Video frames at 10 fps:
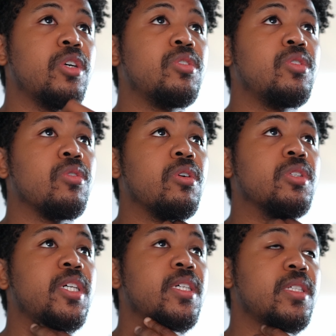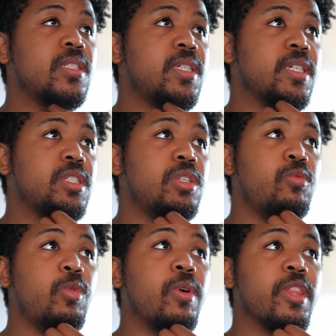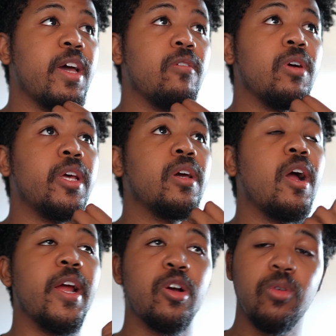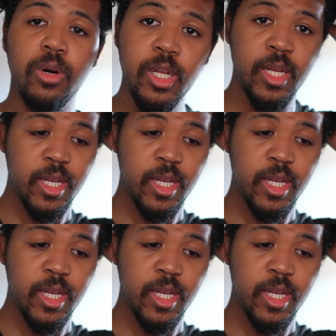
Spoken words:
tutorial test scene, we want that running. All right, cool.